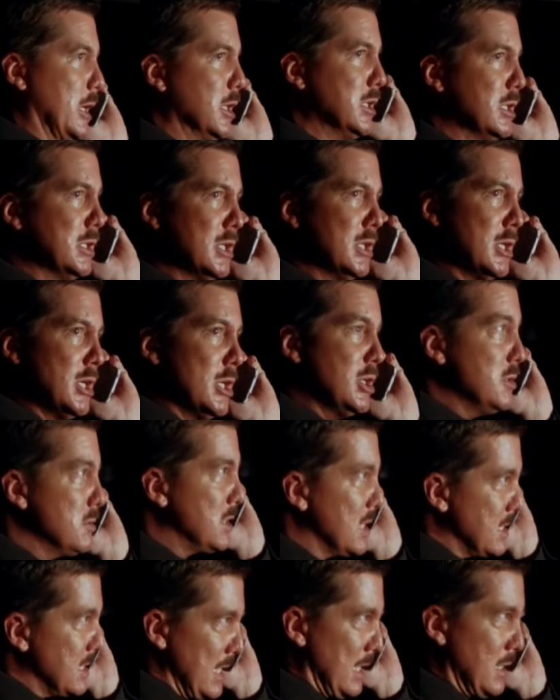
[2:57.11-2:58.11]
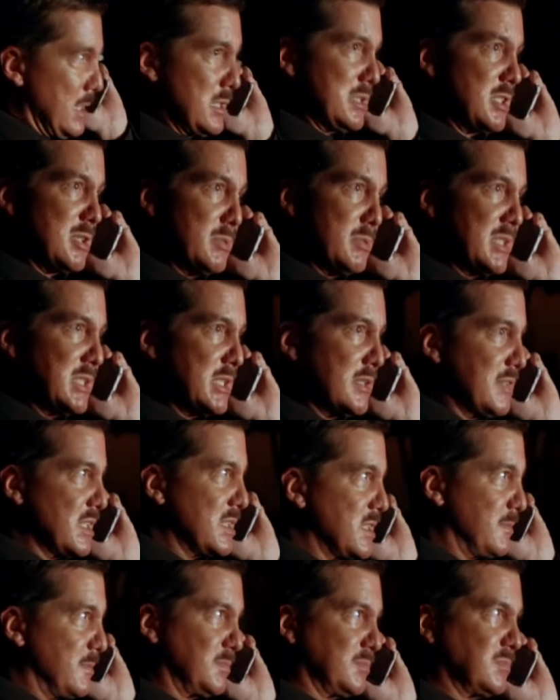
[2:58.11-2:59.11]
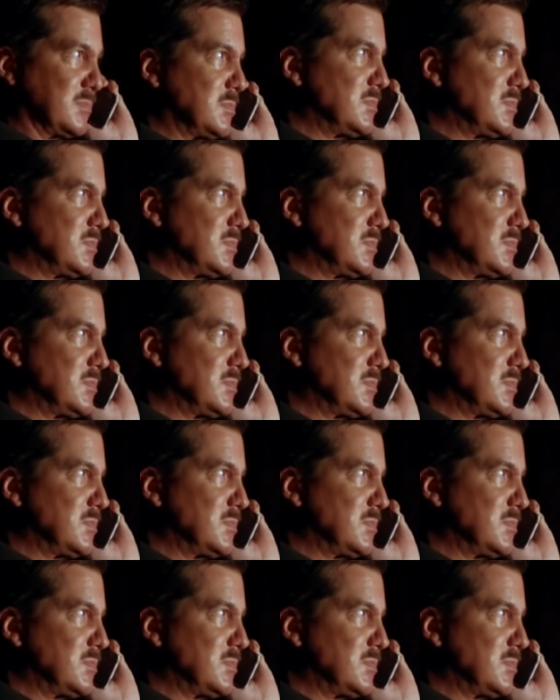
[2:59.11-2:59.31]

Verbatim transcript: here. You get down here so we give this